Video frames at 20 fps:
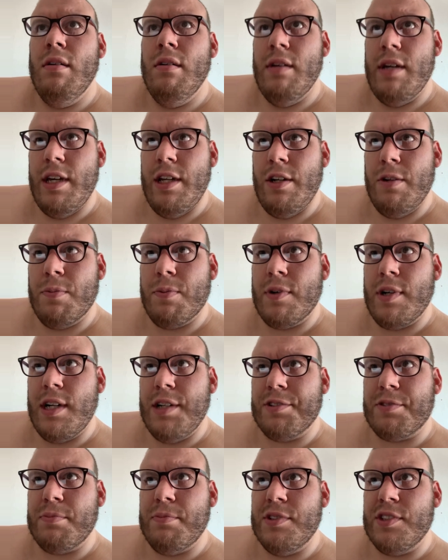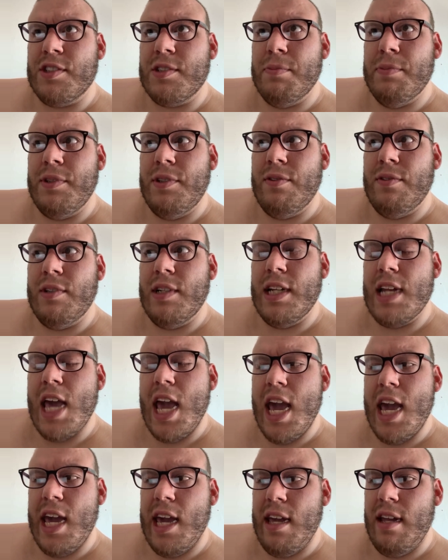Enterprise must have been on at
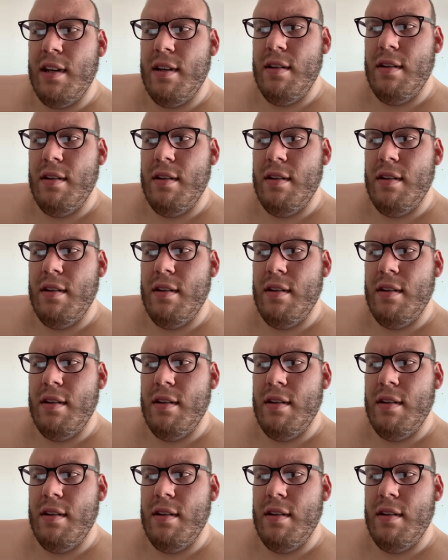8.